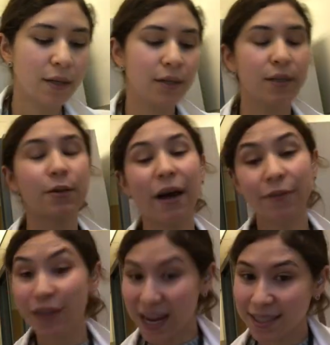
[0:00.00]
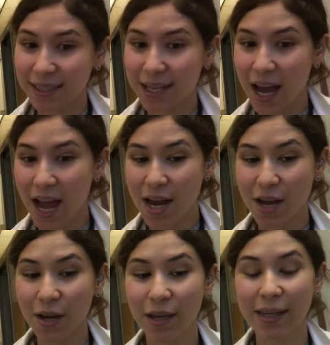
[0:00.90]
So after that's done,
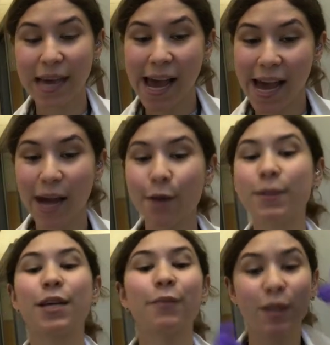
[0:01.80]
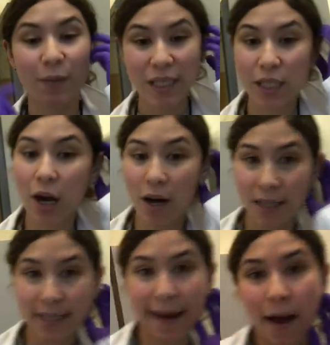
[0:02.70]
yay, we're done with the PCR
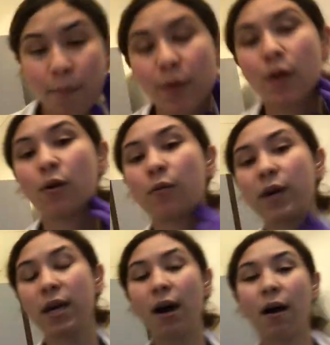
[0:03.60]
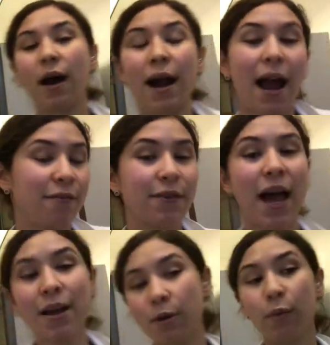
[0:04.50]
step. After
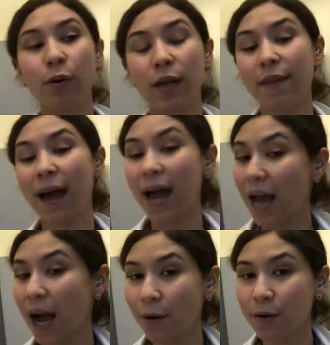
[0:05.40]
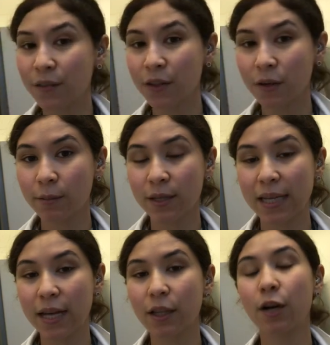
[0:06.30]
that, you're pulling that out of the
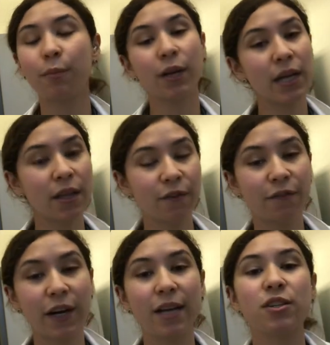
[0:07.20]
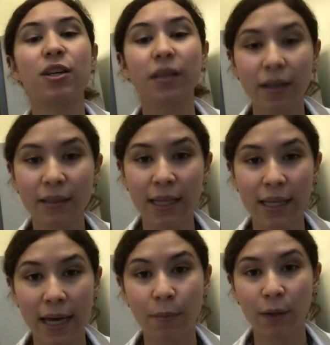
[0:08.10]
thermocycler, putting it in the fridge, clearly
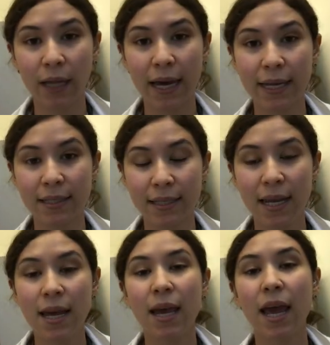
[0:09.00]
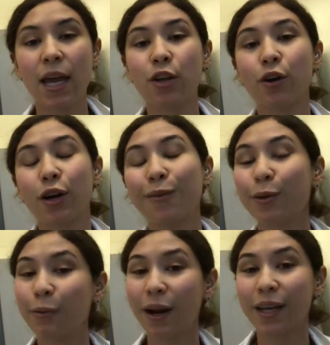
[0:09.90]
label it, and you're gonna be
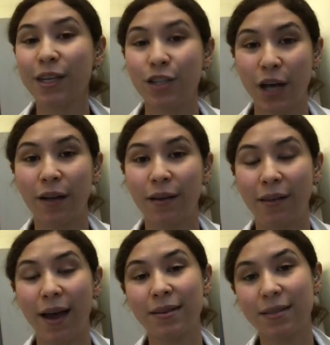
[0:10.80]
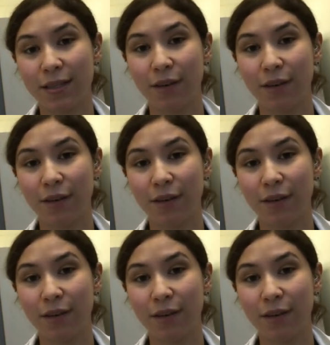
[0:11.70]
running a gel on that to see